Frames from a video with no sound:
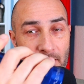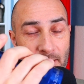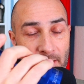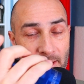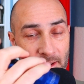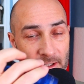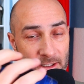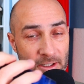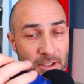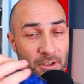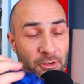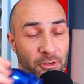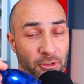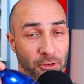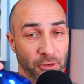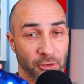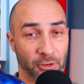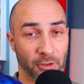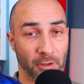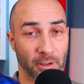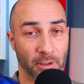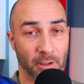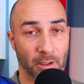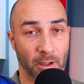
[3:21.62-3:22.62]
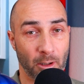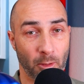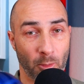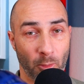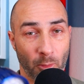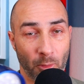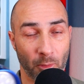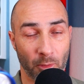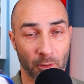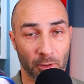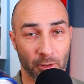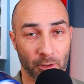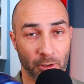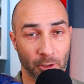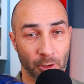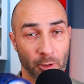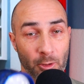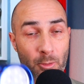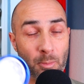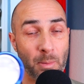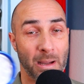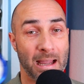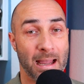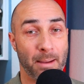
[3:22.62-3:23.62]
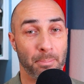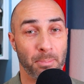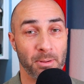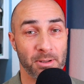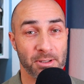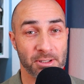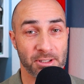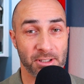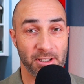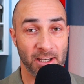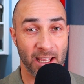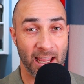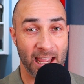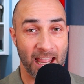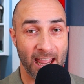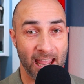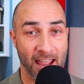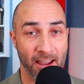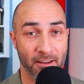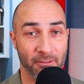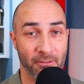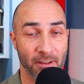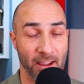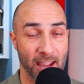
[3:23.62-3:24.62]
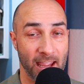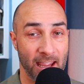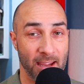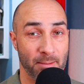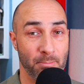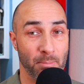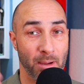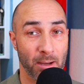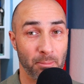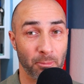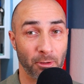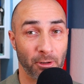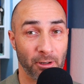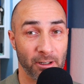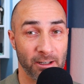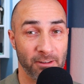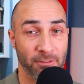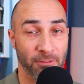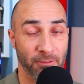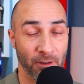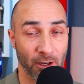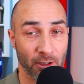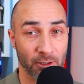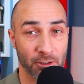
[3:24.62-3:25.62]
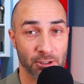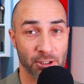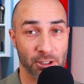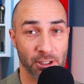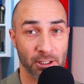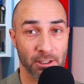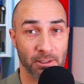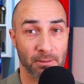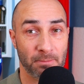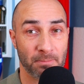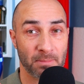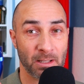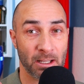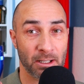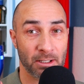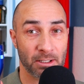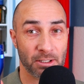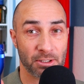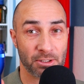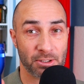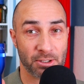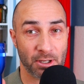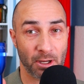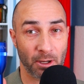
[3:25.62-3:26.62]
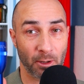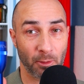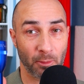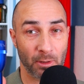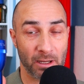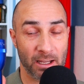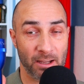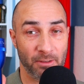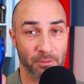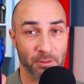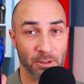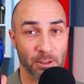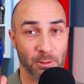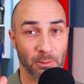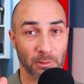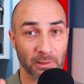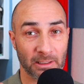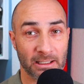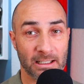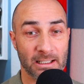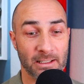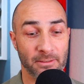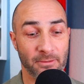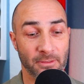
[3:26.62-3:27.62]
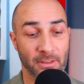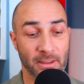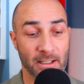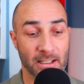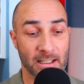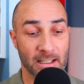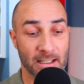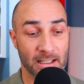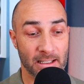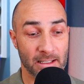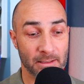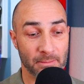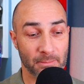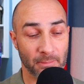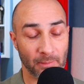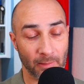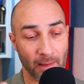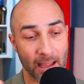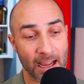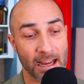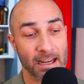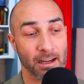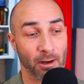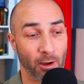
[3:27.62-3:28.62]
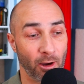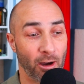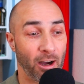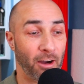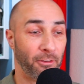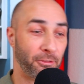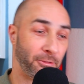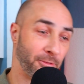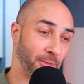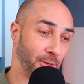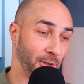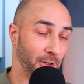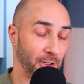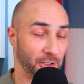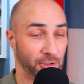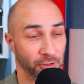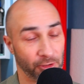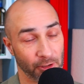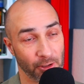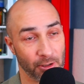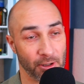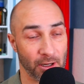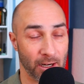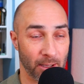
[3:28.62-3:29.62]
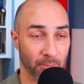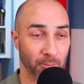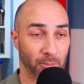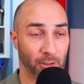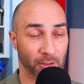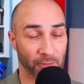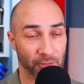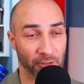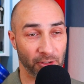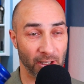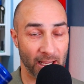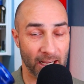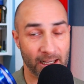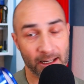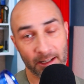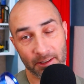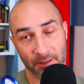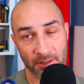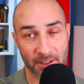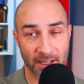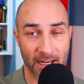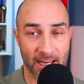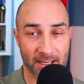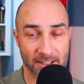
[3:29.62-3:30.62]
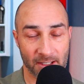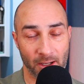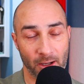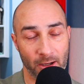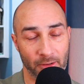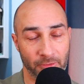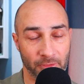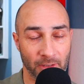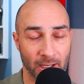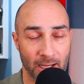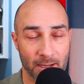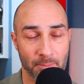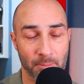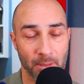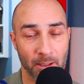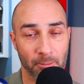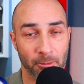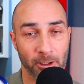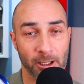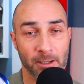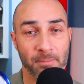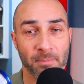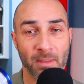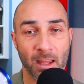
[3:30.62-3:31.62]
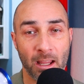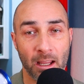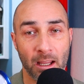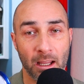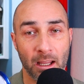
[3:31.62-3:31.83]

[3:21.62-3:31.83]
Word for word: This group happens to have a memory function. So if you leave the light off for a certain number of seconds, it has off time memory,